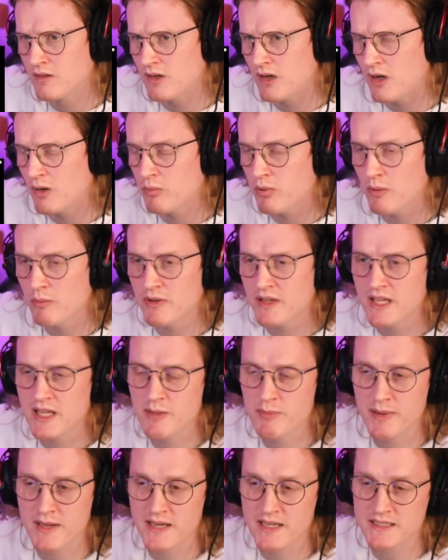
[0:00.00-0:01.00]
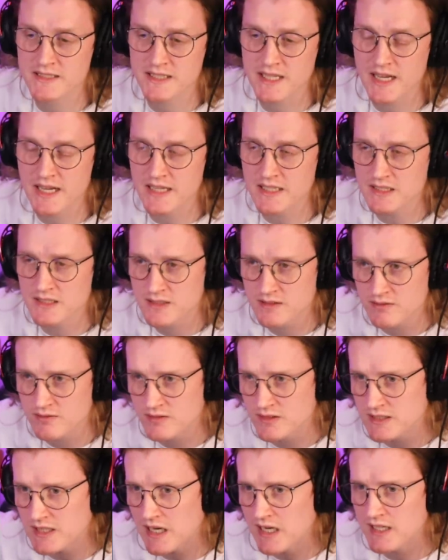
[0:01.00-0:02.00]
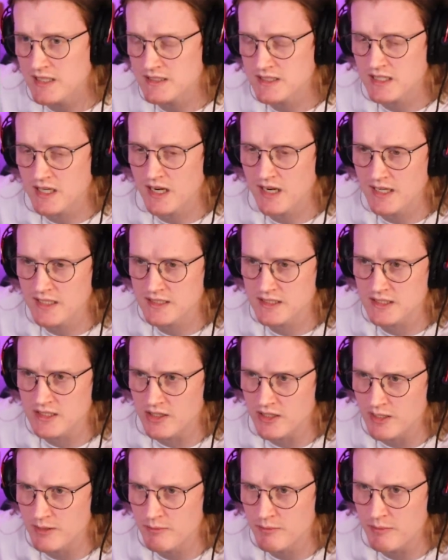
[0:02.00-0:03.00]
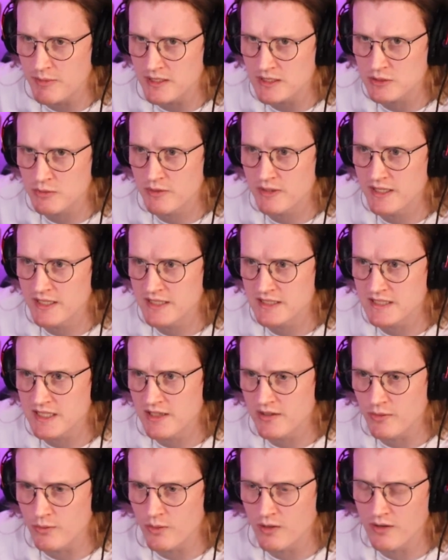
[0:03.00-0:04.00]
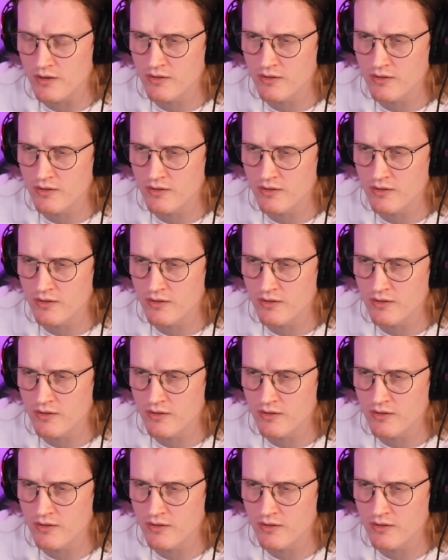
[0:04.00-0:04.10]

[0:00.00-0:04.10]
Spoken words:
I'd probably keep it in its case. Sell it as a collector's item about 20 years down the road.